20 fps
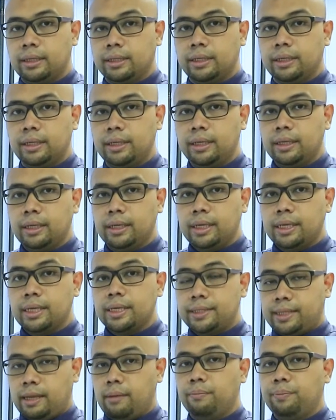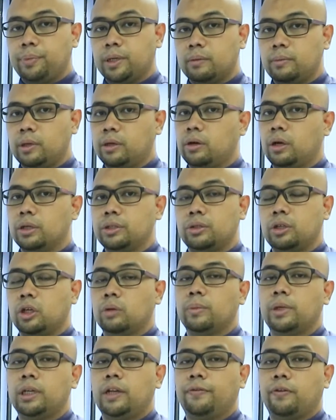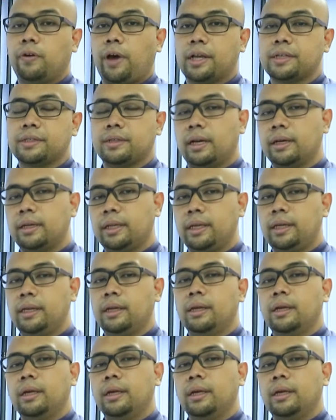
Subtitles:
the sample, because normally for XRD